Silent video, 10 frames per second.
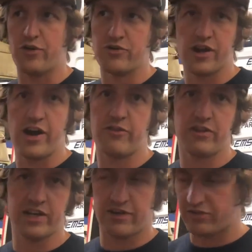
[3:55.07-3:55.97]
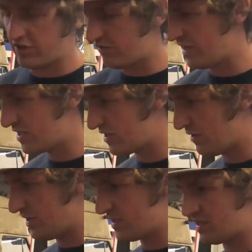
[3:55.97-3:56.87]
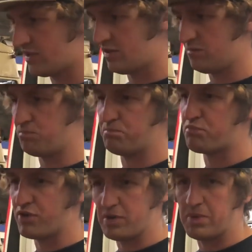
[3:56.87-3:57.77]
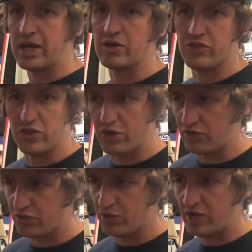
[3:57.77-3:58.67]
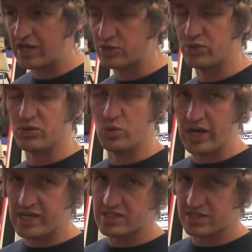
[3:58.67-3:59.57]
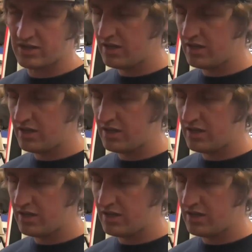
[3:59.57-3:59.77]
Hungaroring after the race, so it's pretty bang on the actual weight